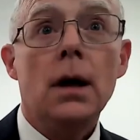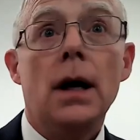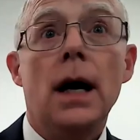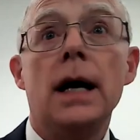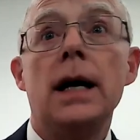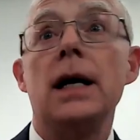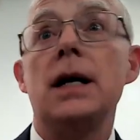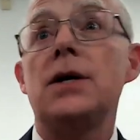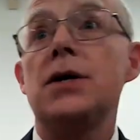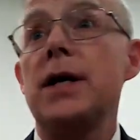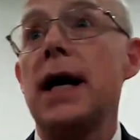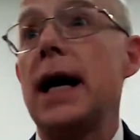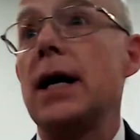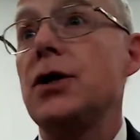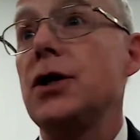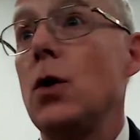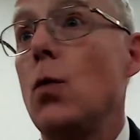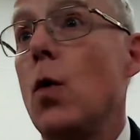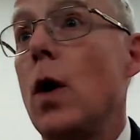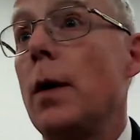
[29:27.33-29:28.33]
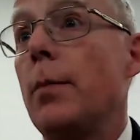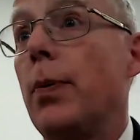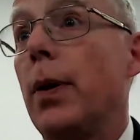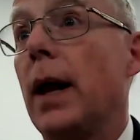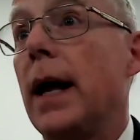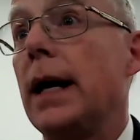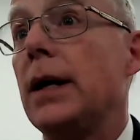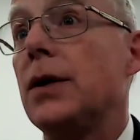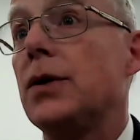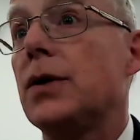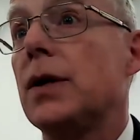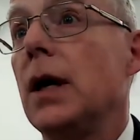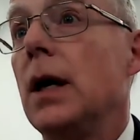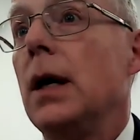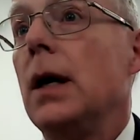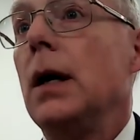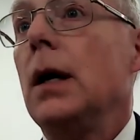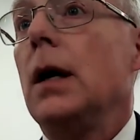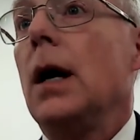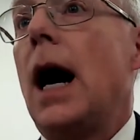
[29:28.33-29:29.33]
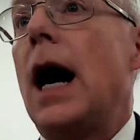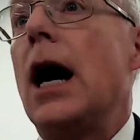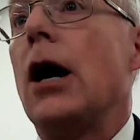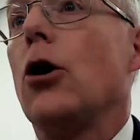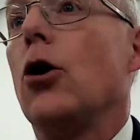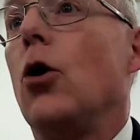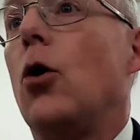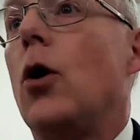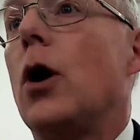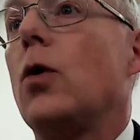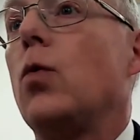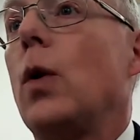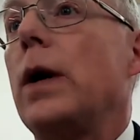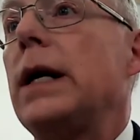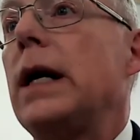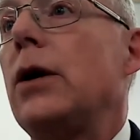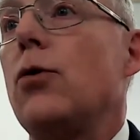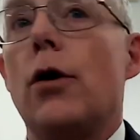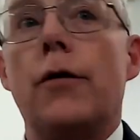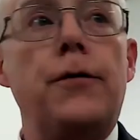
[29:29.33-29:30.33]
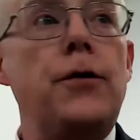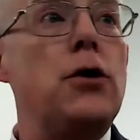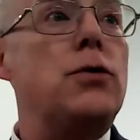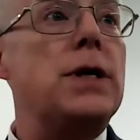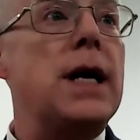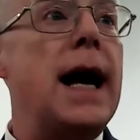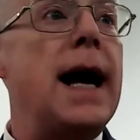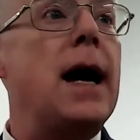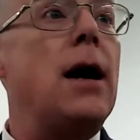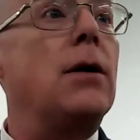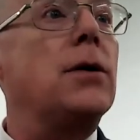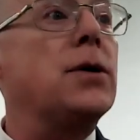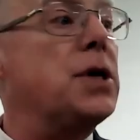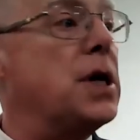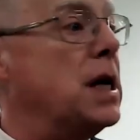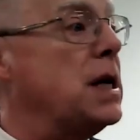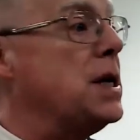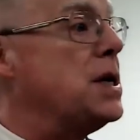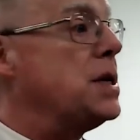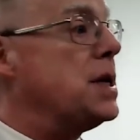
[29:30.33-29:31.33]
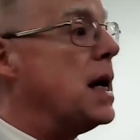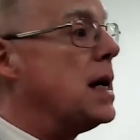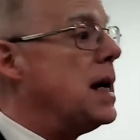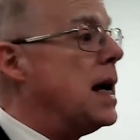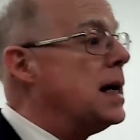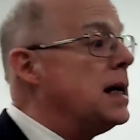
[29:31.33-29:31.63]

And it says in one place, our Lord went into a few towns and he said,